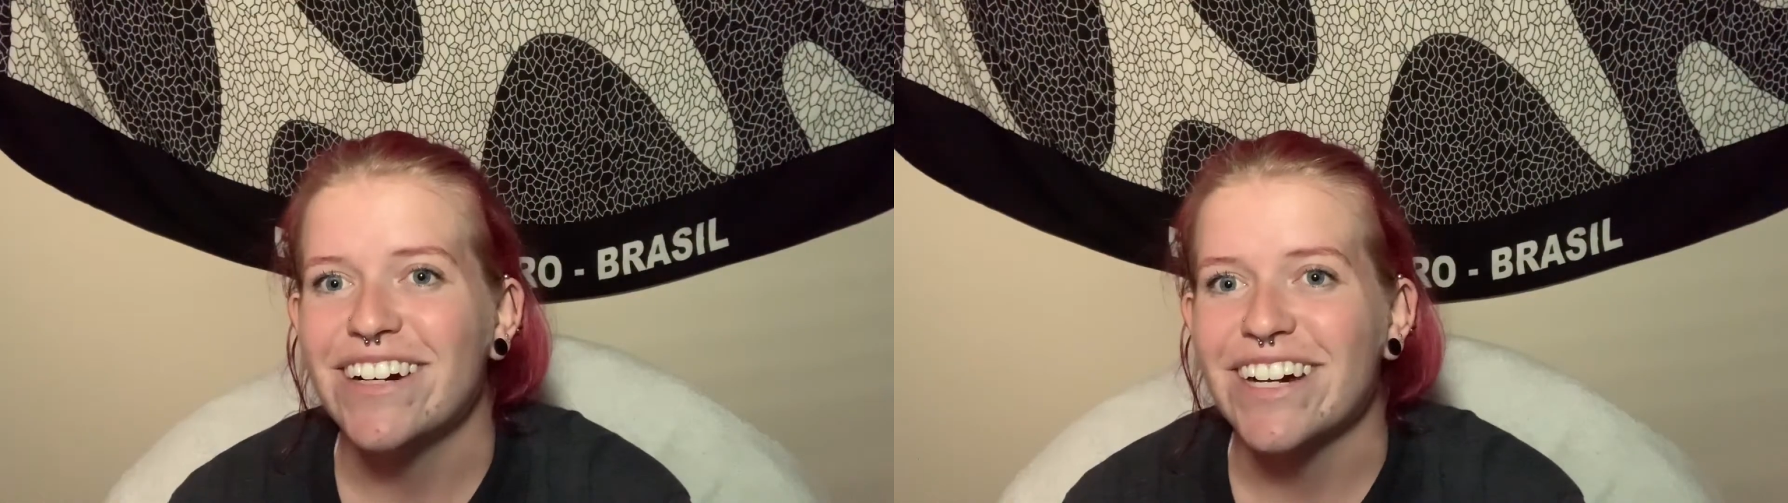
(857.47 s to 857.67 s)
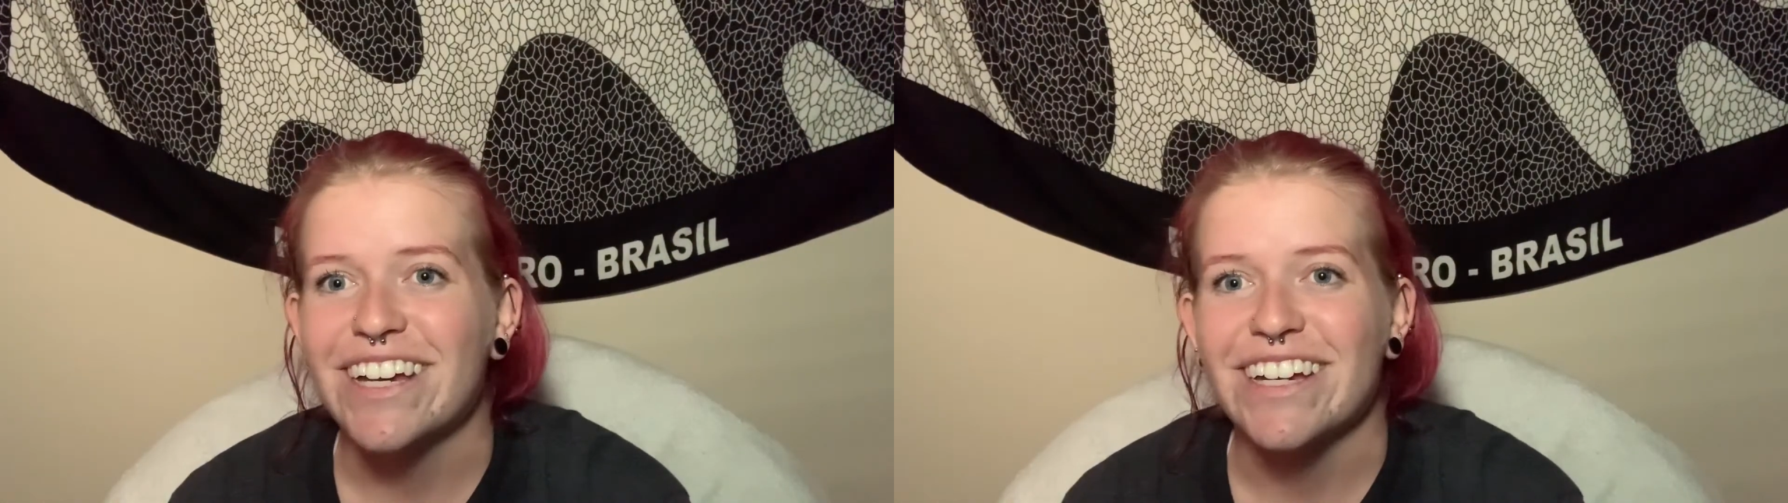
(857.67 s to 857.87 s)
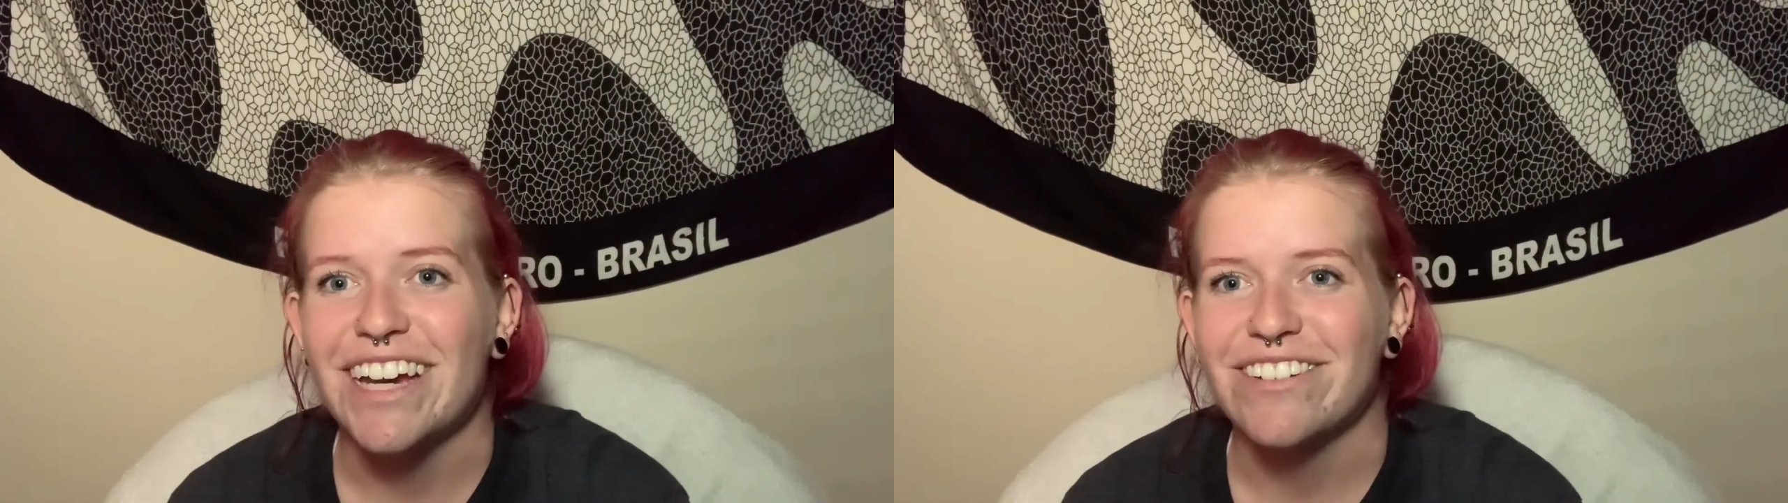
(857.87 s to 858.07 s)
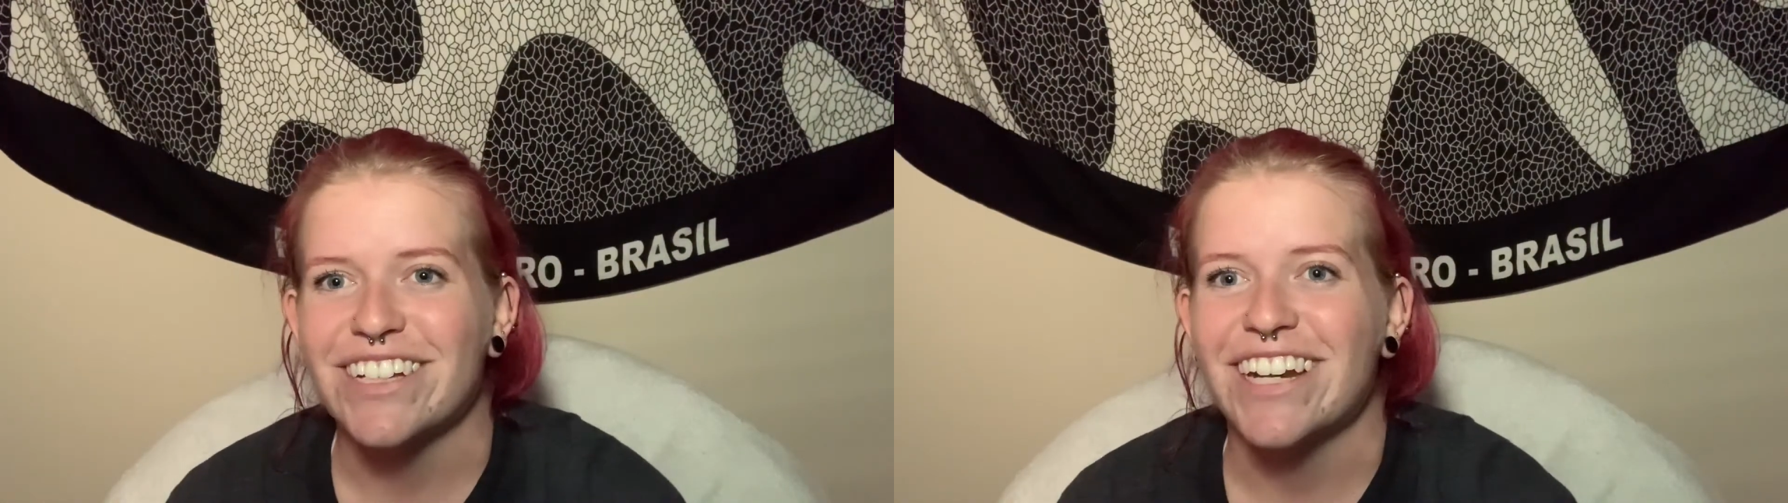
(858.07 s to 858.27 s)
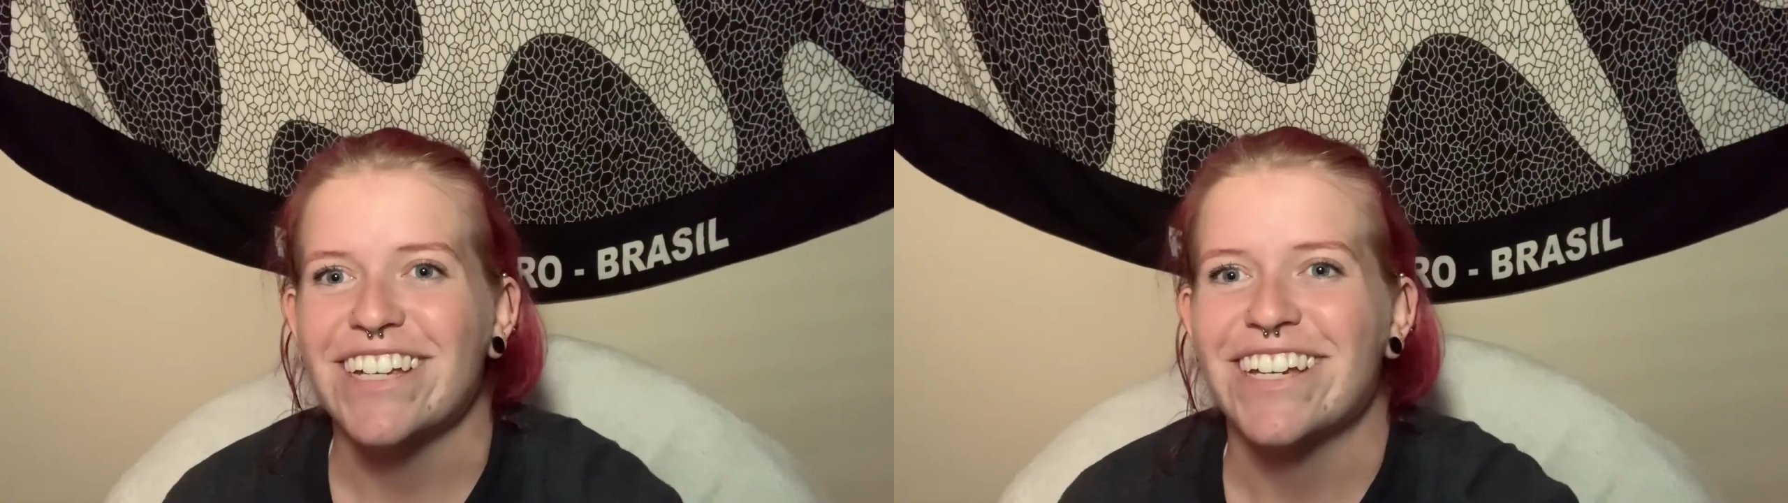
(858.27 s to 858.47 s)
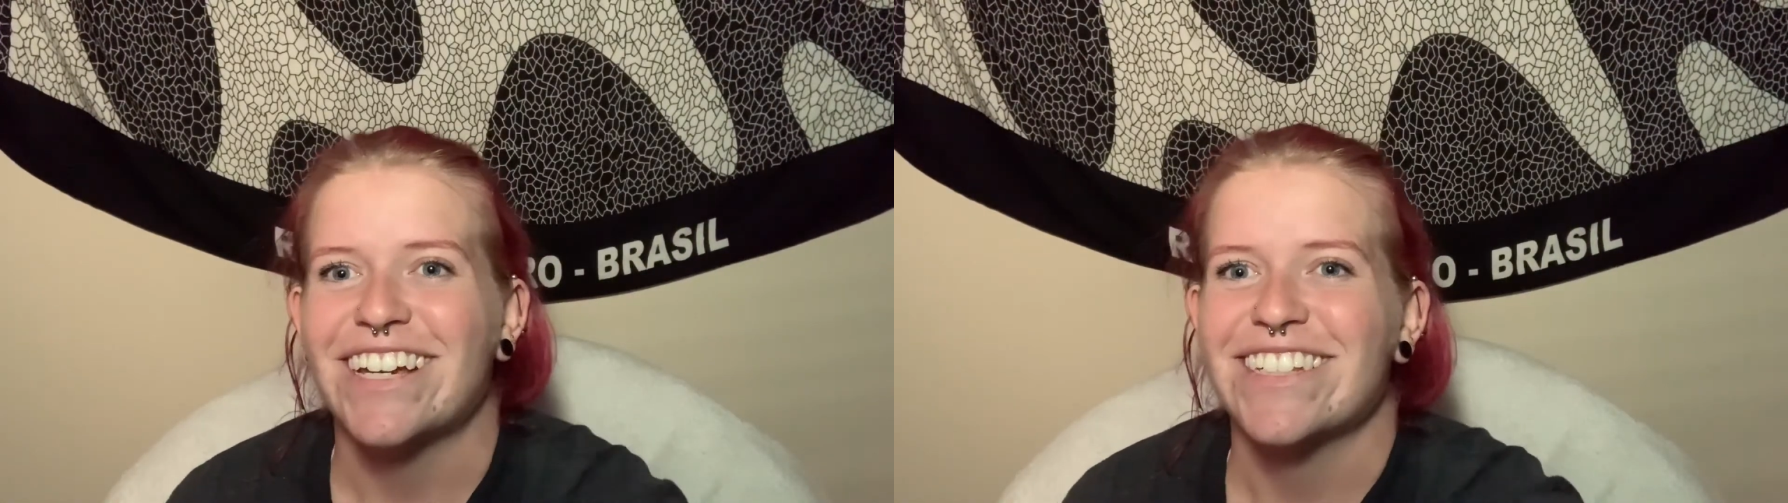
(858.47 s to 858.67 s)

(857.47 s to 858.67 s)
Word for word: Change is happening.